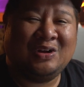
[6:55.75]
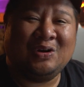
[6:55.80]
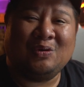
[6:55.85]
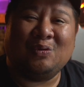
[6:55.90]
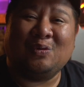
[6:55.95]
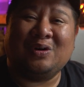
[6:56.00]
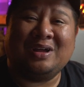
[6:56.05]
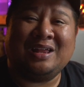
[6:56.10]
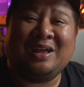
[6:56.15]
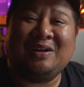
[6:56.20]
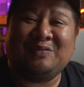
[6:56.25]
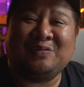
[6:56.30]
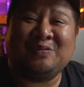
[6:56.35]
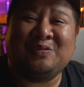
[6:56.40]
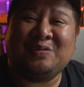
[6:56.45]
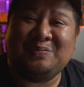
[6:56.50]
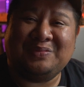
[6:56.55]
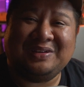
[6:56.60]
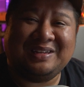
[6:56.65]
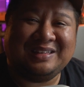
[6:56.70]
what heaven
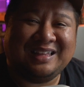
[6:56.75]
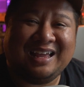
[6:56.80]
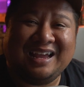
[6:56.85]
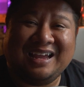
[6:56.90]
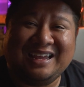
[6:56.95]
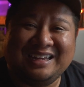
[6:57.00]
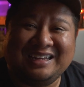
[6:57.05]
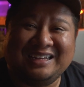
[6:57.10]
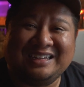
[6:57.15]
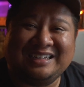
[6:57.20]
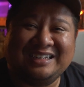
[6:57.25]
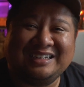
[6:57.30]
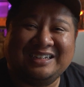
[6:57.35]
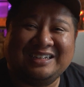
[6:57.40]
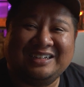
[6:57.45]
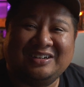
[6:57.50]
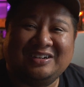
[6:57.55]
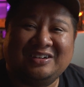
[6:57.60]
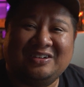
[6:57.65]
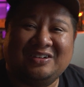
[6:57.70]
will be like.
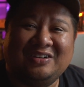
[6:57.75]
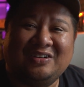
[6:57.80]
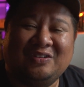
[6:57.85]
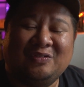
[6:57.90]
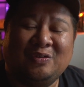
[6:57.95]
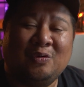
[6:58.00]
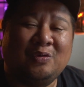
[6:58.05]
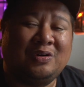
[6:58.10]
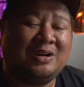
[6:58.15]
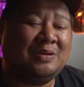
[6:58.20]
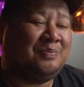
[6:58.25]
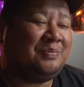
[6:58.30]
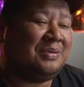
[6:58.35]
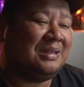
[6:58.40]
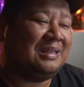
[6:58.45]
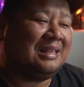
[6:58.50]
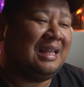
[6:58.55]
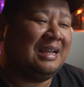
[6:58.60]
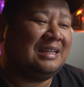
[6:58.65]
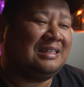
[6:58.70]
What would it
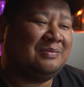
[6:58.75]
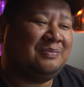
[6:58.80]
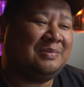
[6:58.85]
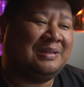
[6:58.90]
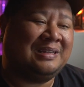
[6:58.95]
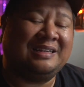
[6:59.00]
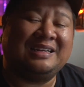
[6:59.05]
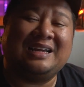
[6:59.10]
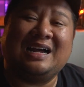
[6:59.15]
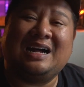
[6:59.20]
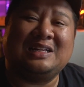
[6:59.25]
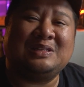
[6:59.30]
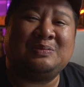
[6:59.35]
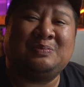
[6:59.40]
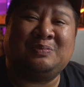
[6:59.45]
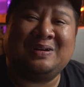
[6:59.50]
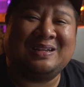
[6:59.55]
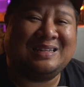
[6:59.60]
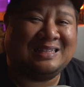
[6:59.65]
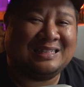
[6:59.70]
be like to be in God's
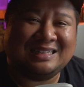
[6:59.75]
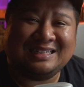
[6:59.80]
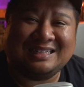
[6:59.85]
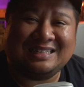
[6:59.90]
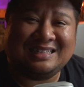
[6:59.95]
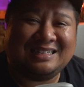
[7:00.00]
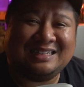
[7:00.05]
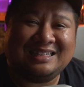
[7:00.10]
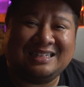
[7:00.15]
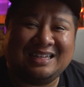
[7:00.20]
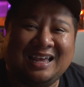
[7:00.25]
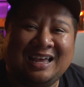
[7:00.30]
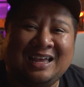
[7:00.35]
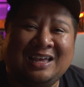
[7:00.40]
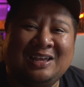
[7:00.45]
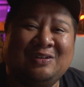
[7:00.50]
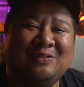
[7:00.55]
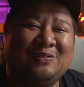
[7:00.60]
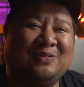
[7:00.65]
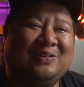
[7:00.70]
presence?
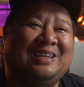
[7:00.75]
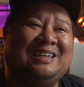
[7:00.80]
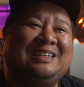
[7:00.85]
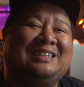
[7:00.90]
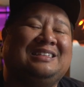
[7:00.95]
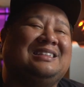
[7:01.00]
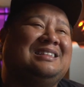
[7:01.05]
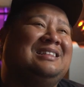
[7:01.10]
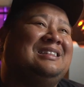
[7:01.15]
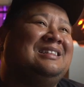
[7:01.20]
And we